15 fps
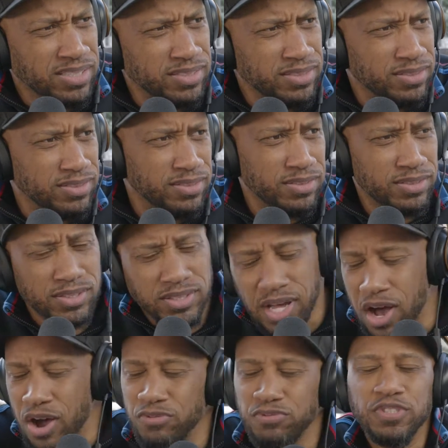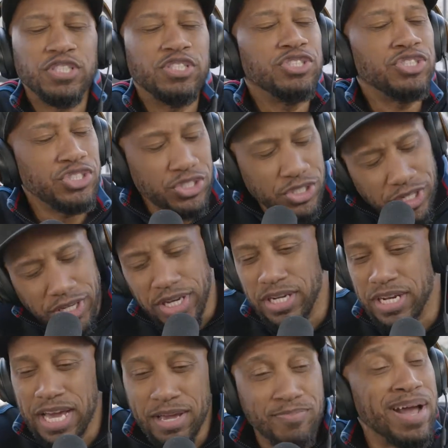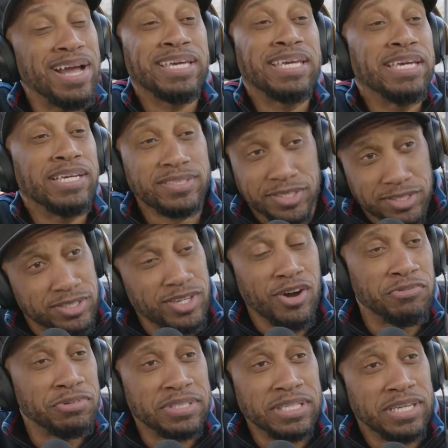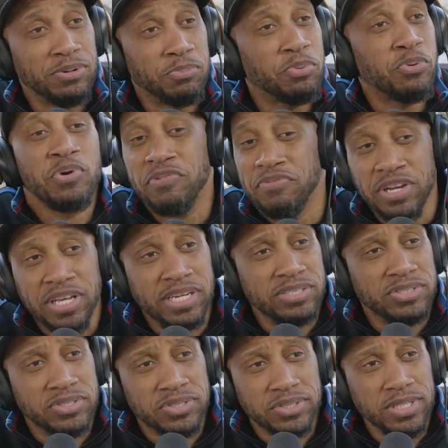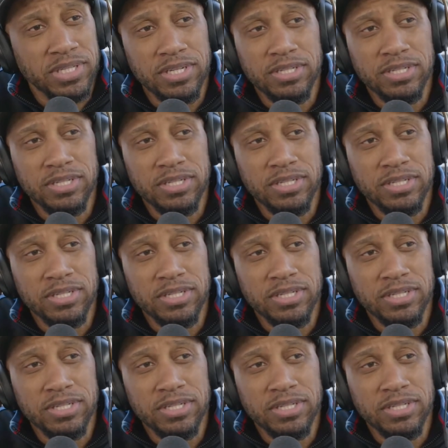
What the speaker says: Yeah. Soft as shit. Like, my kids are soft as hell. Privilege.